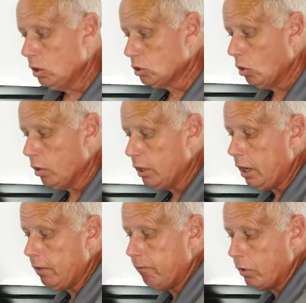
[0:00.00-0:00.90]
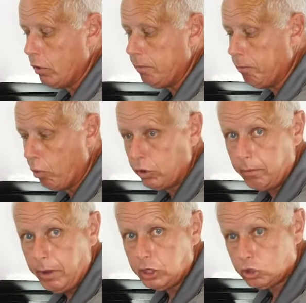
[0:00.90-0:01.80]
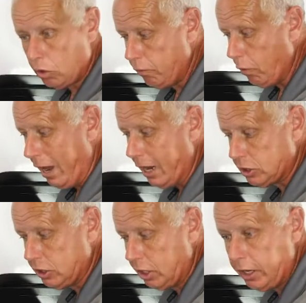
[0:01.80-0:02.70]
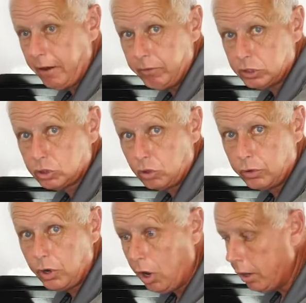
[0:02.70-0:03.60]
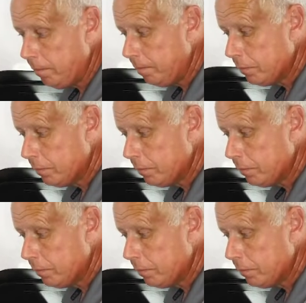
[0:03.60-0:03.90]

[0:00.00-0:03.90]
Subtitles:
So again, very important to make sure if you accidentally have this turned on,